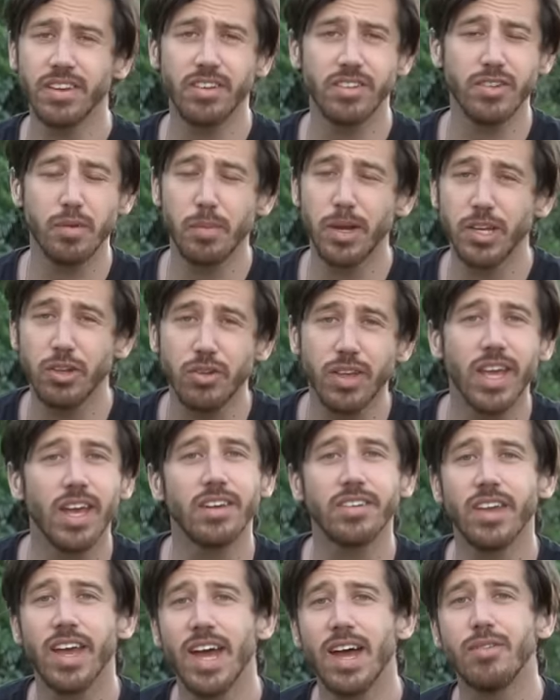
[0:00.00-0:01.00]
That doesn't mean you
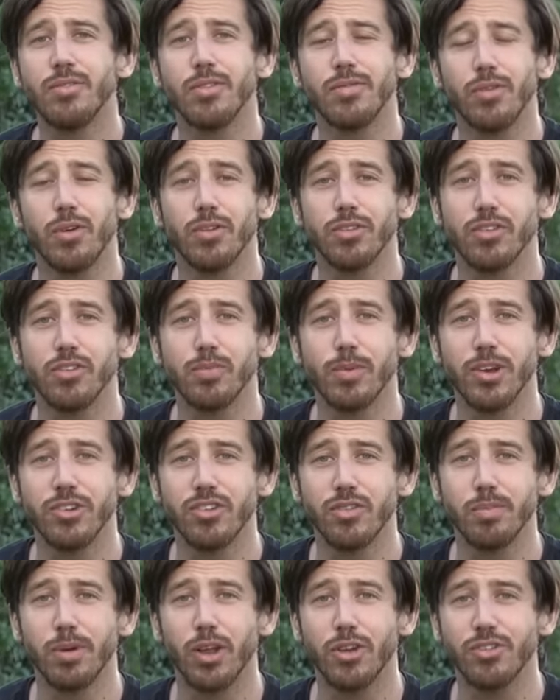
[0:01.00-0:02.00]
can't have a full
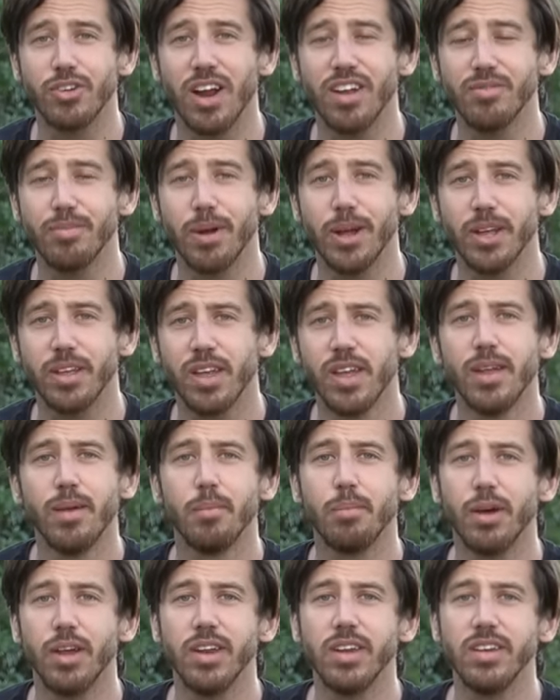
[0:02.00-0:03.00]
suspension belt drive bike,
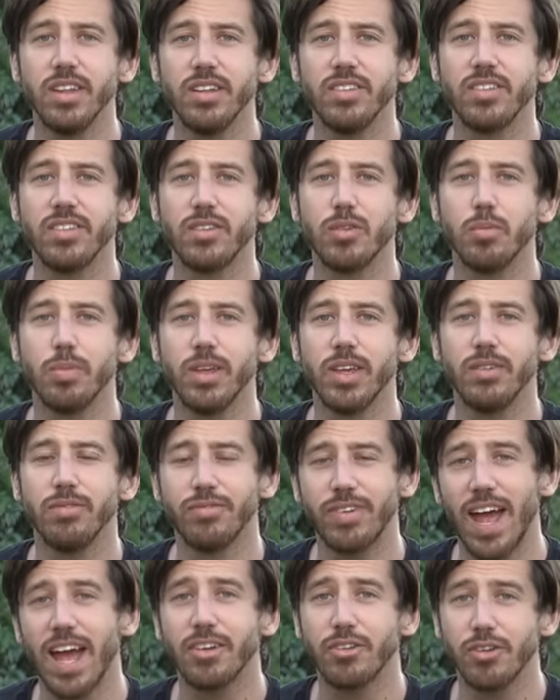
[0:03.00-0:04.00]
but it needs to be
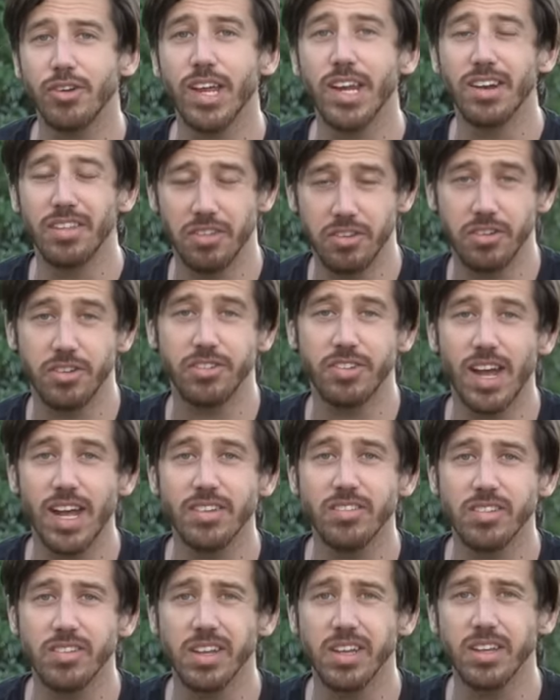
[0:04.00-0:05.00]
factored in in the
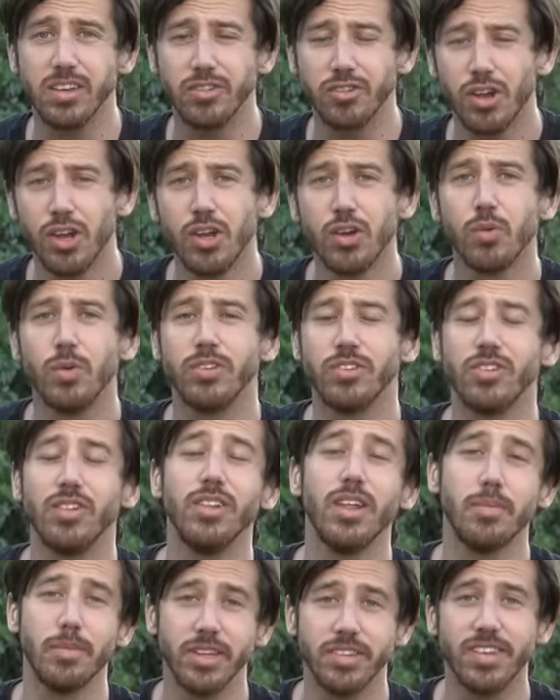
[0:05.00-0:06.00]
design stage, which
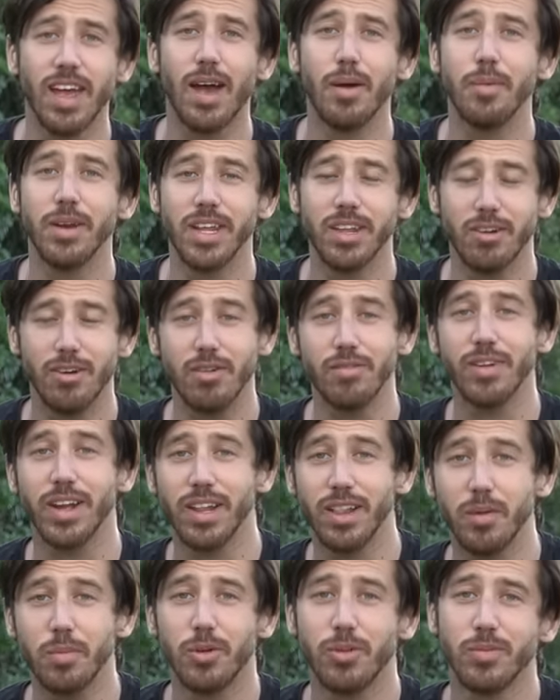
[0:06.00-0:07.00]
limits how many are
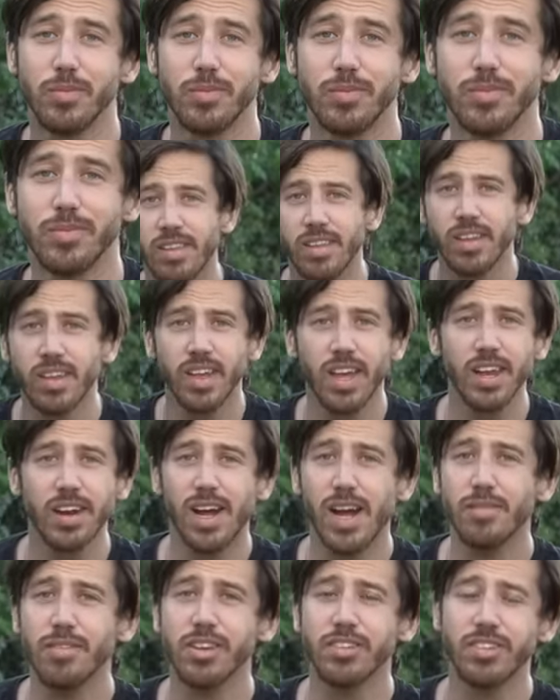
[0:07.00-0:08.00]
available. And
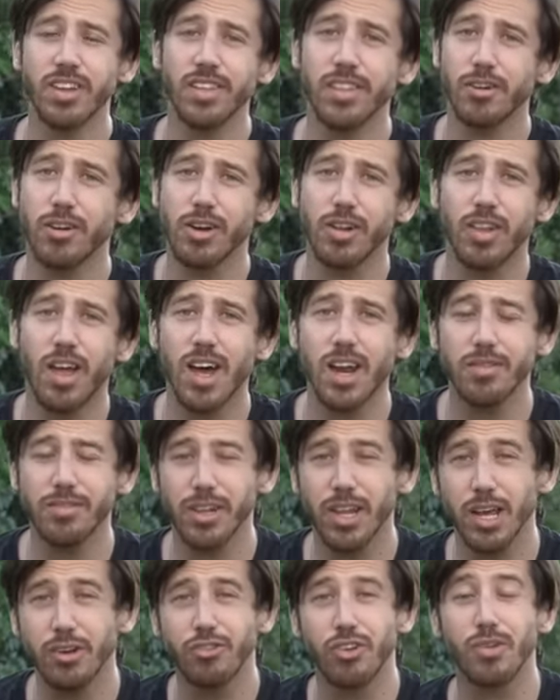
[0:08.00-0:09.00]
obviously there are a lot of
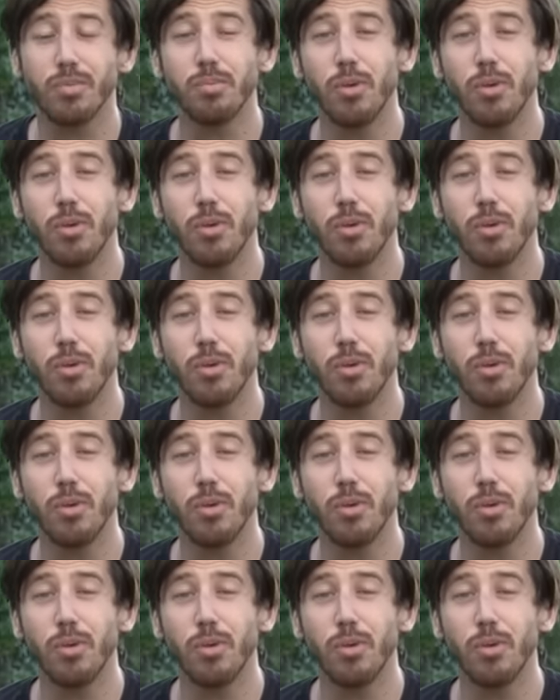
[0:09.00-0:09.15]
electric